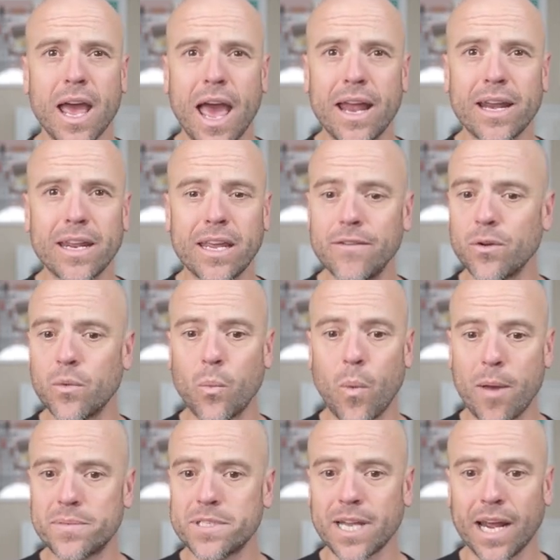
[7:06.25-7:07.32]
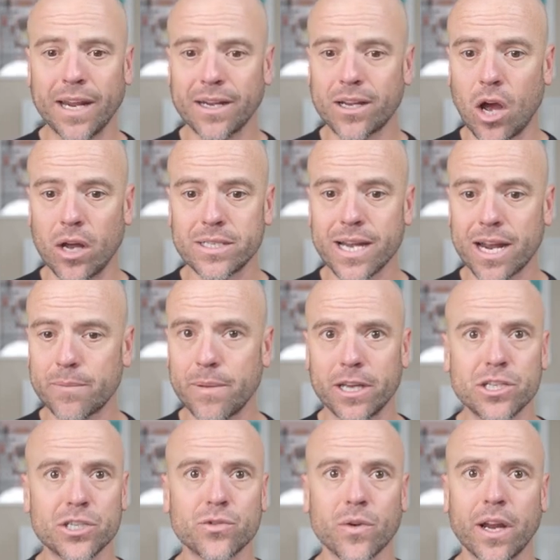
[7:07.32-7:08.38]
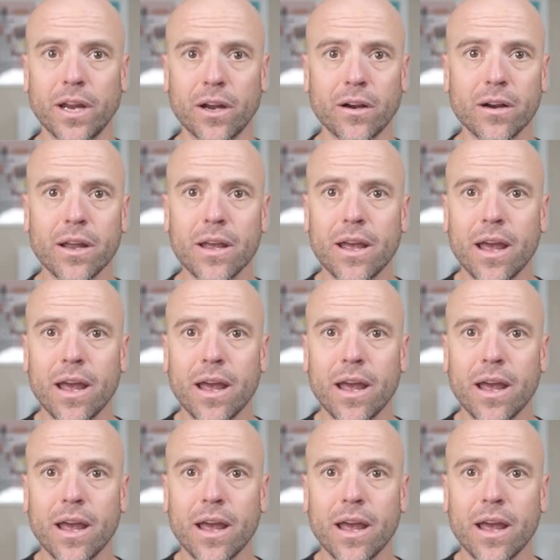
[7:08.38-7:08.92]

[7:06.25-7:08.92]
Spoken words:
and even website contact pages right here.